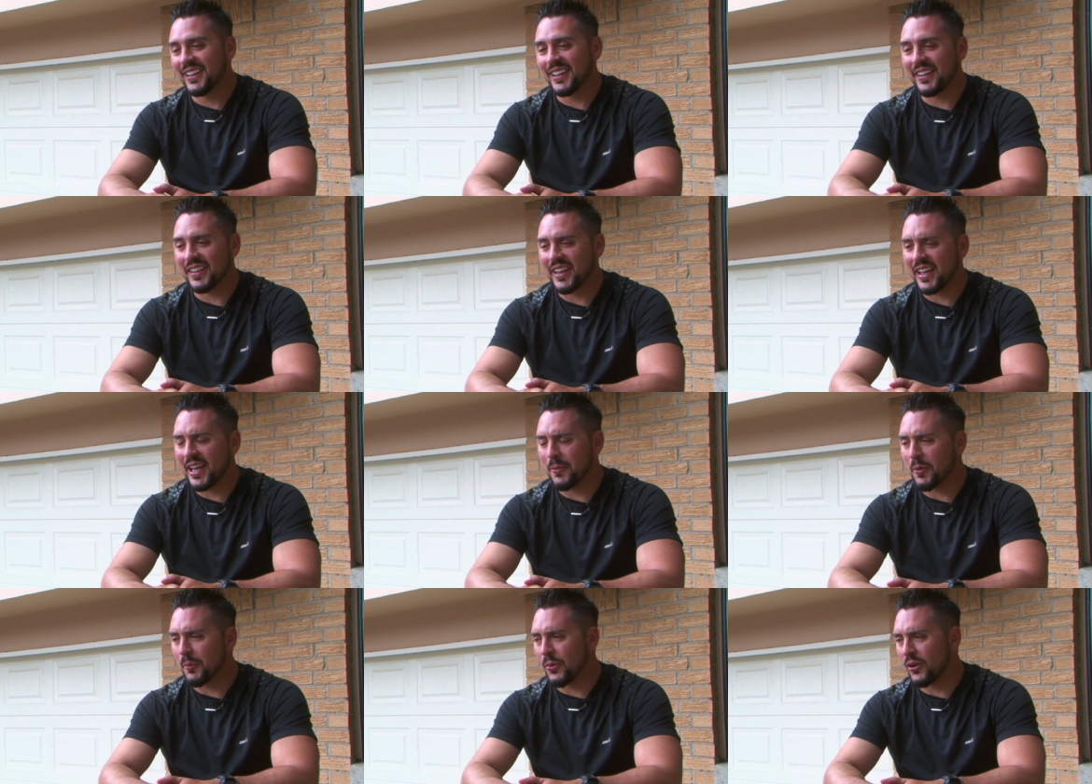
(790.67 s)
And then I
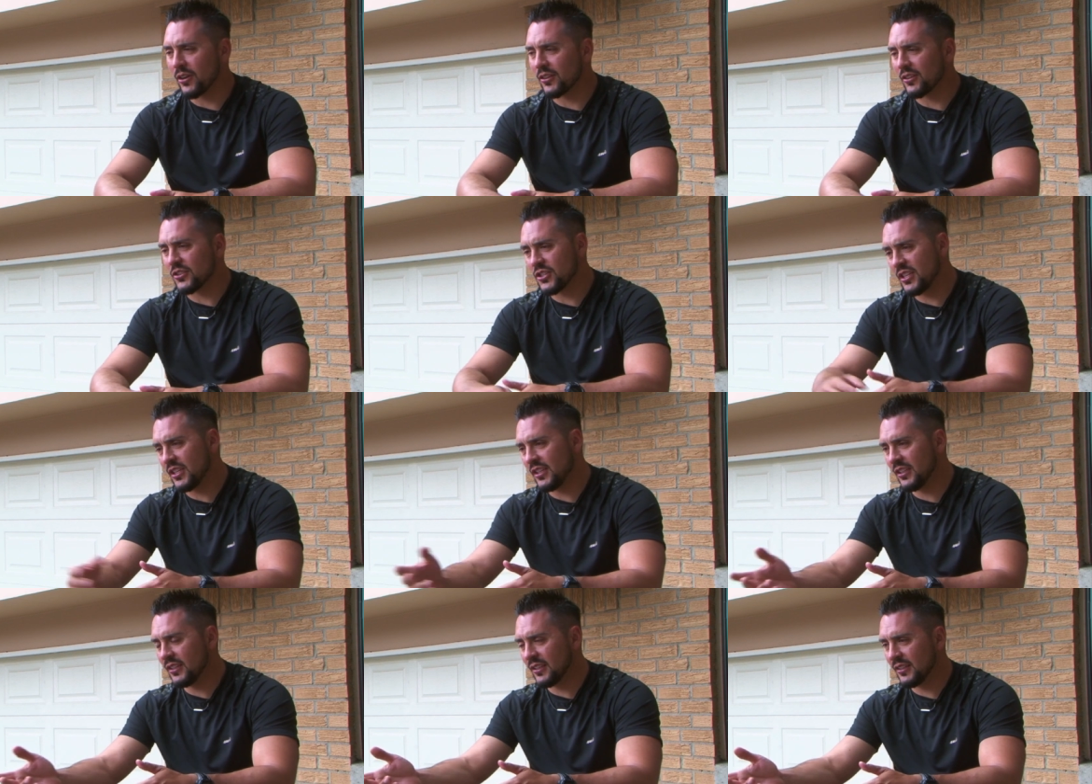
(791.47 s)
had my partner
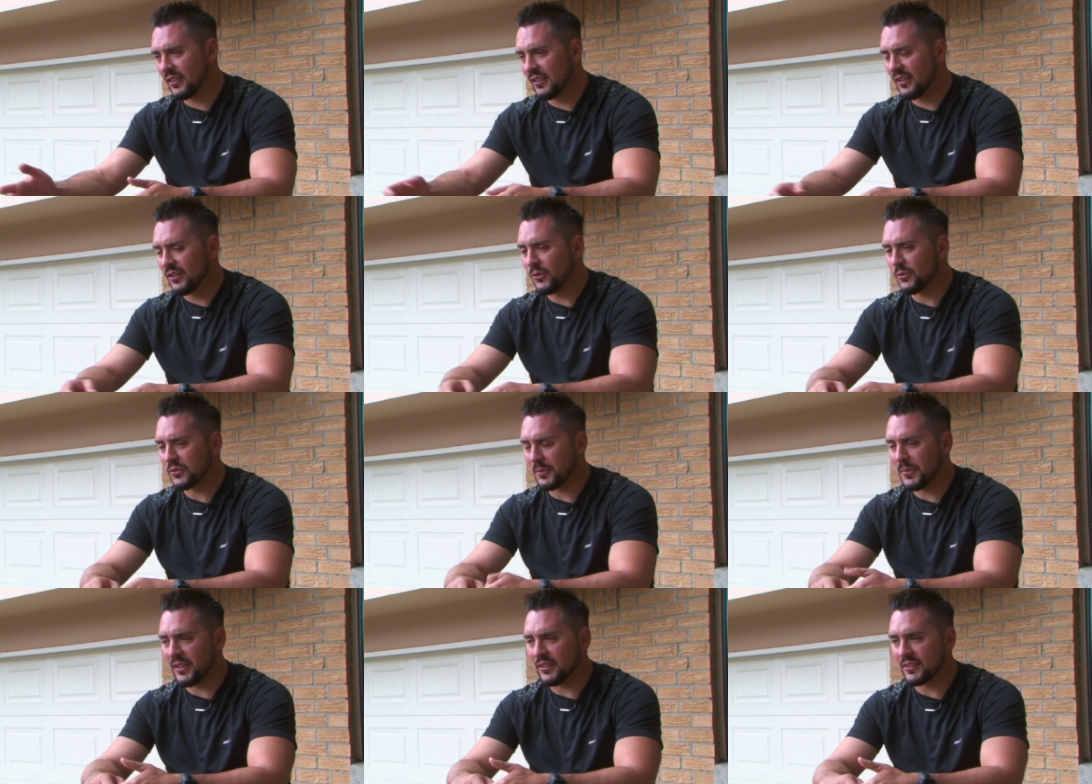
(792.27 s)
G, who was
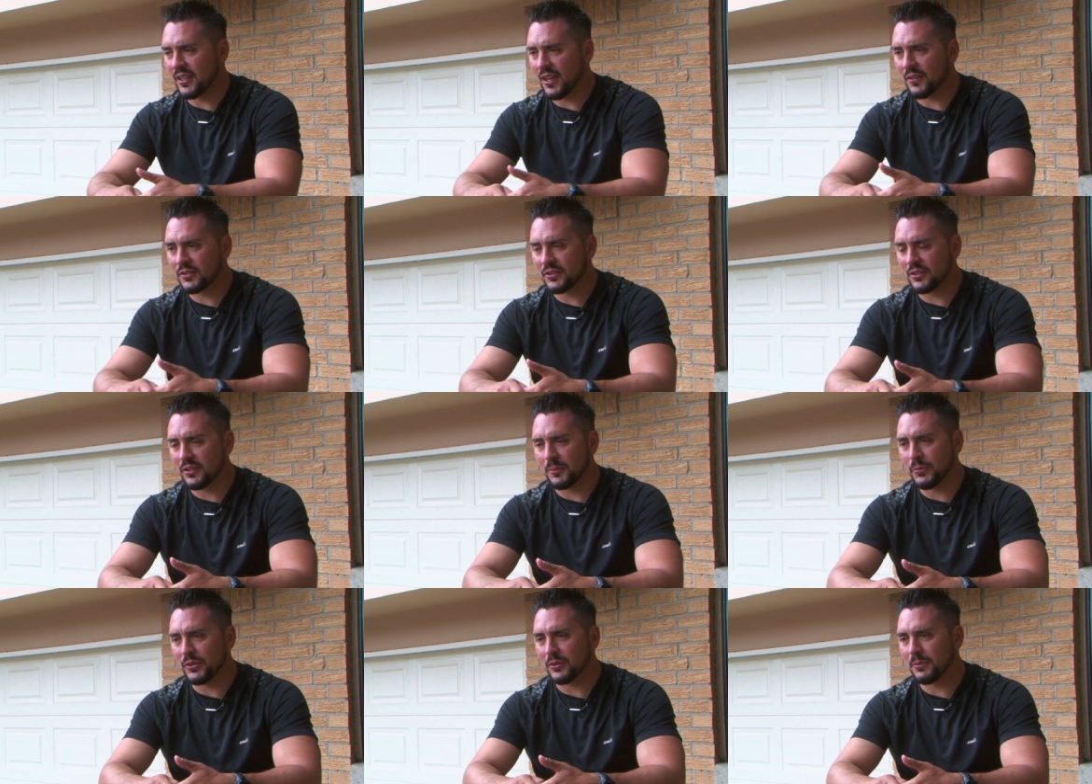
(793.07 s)
a peace officer. He
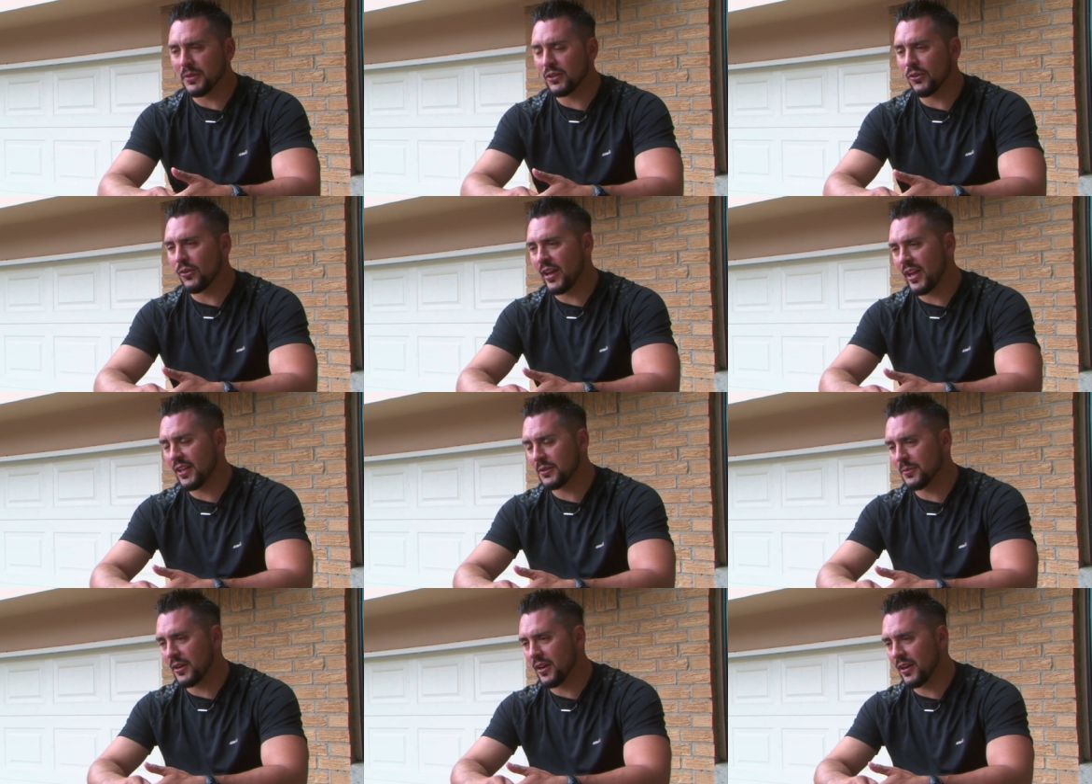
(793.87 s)
put his big old
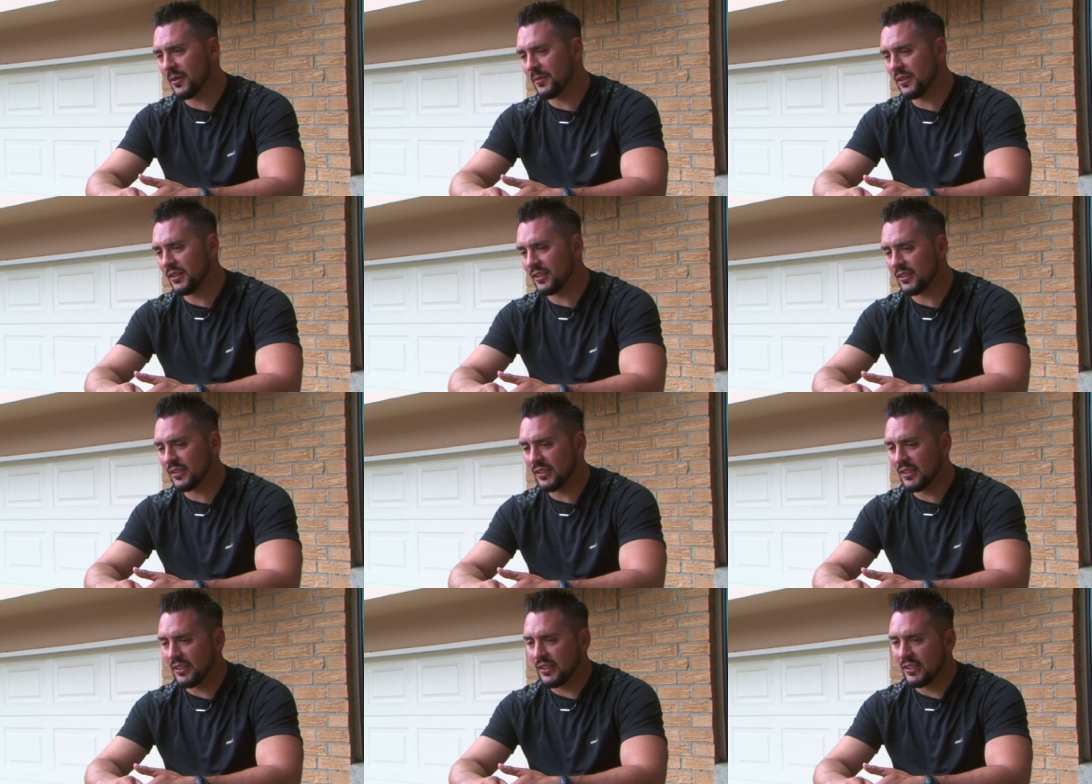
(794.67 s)
hands behind me, and
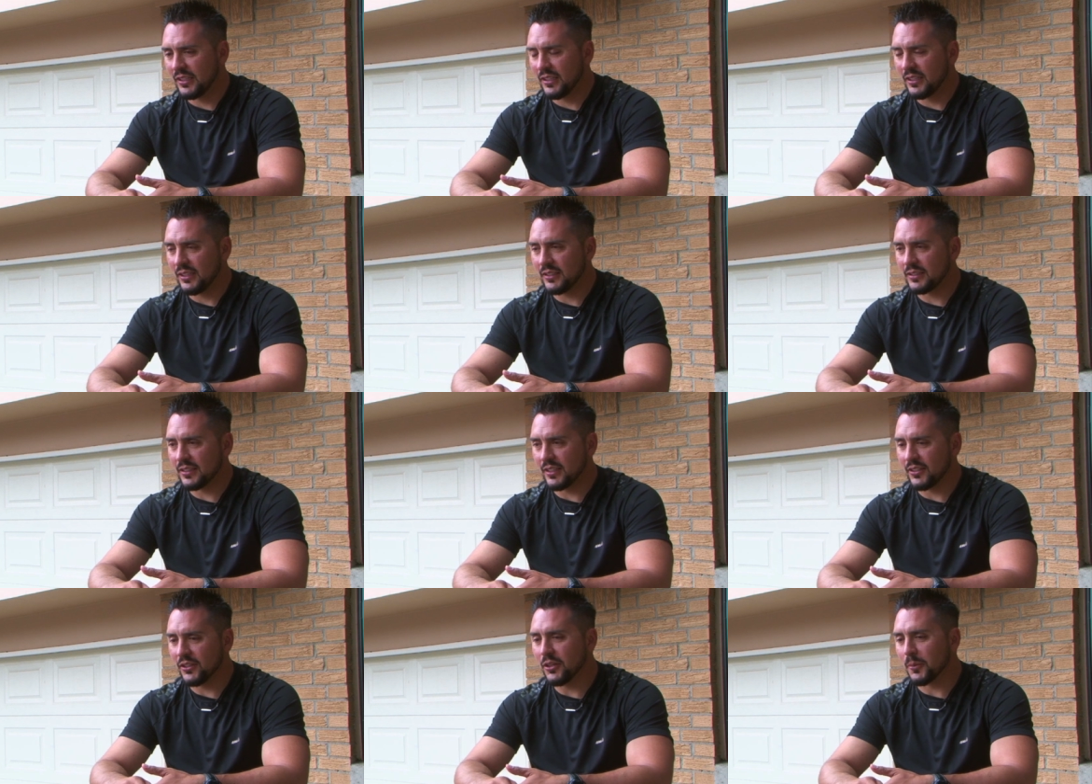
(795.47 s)
he
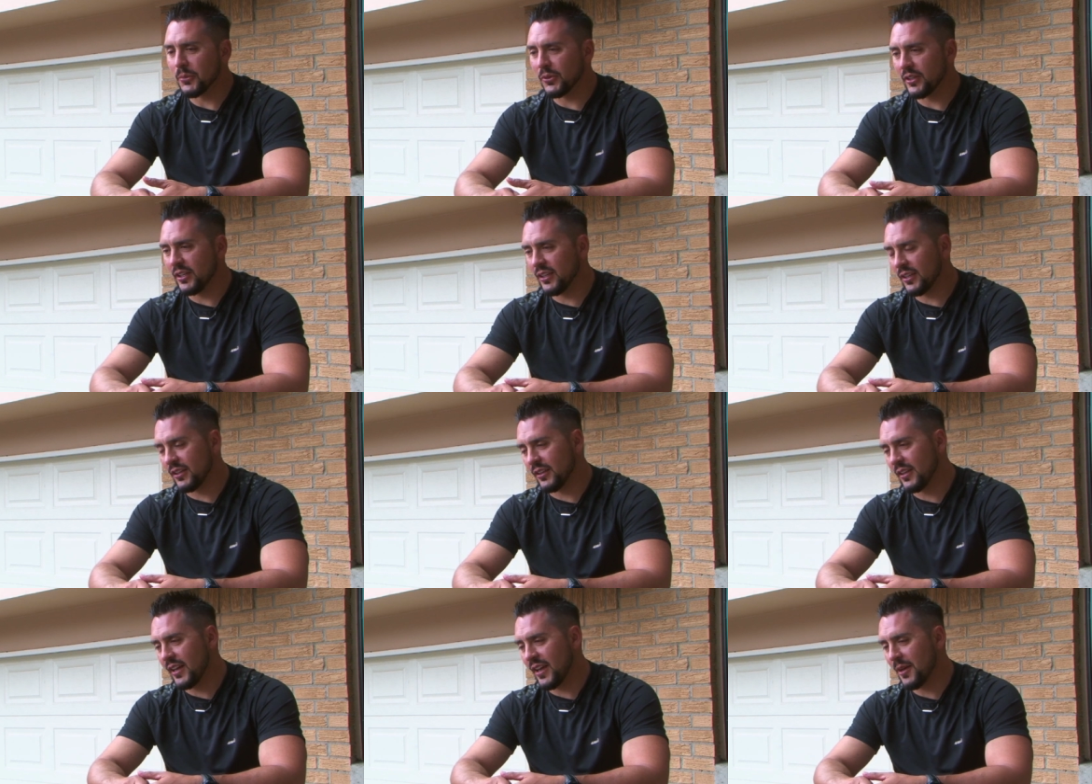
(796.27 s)
said, you're gonna put in.
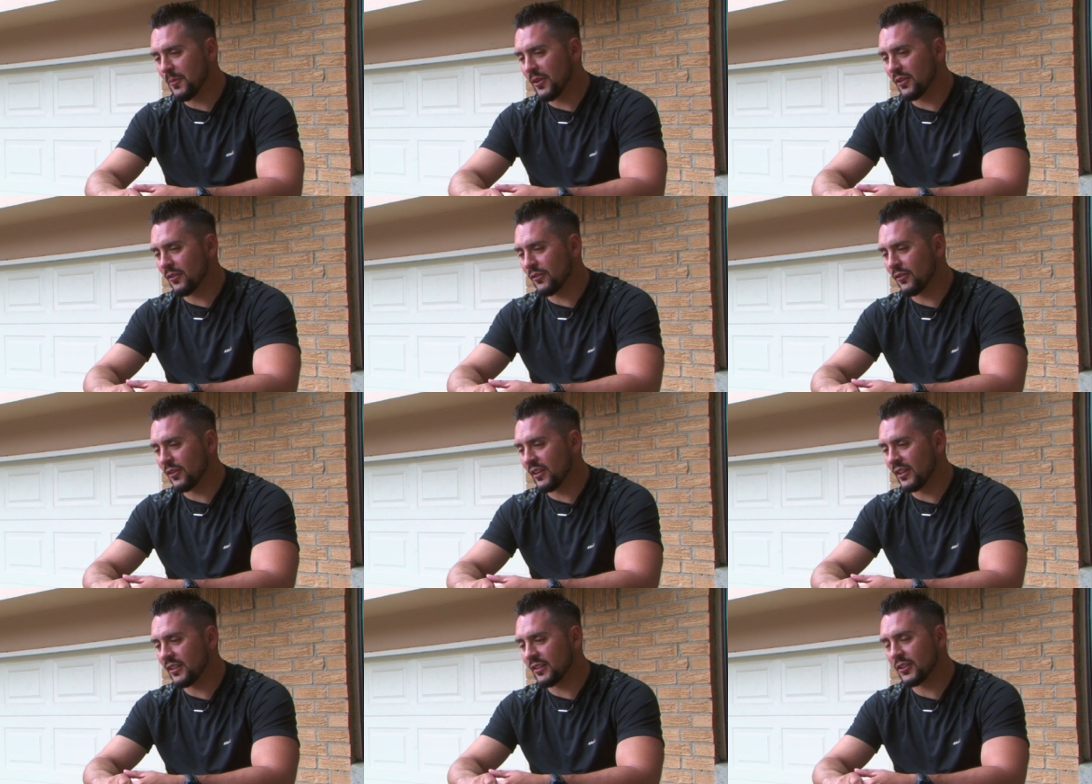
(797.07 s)
And then I had my other
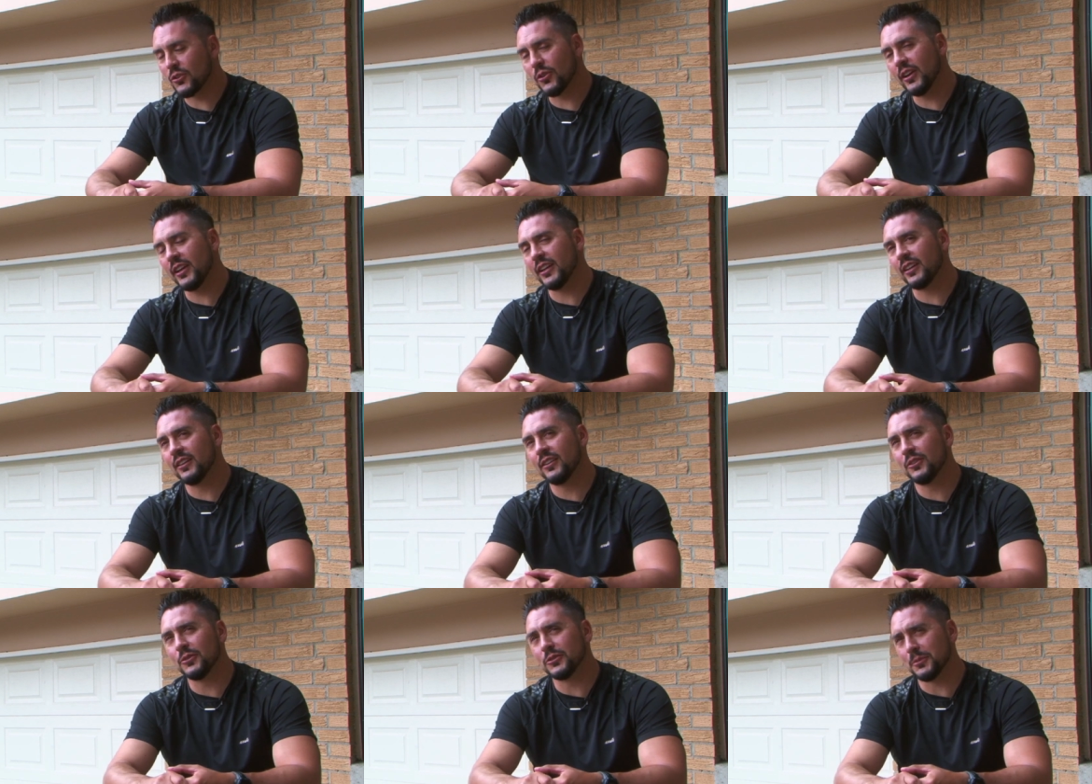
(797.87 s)
friend
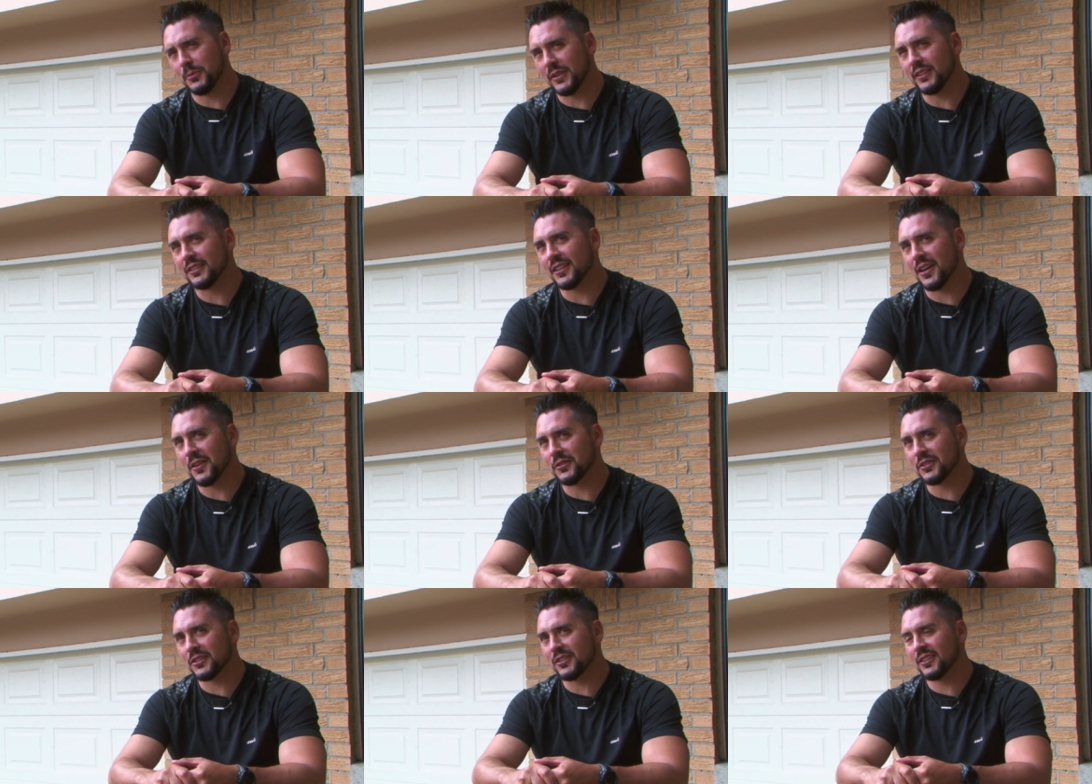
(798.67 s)
Craig, who's a peace
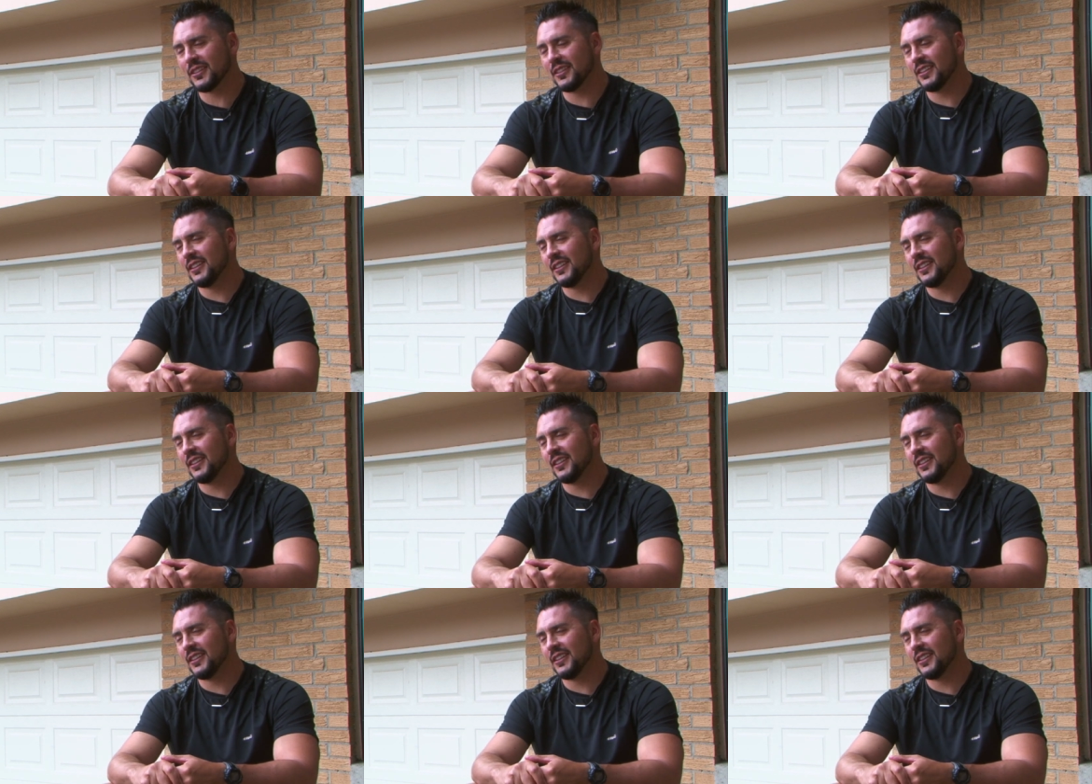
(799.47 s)
officer.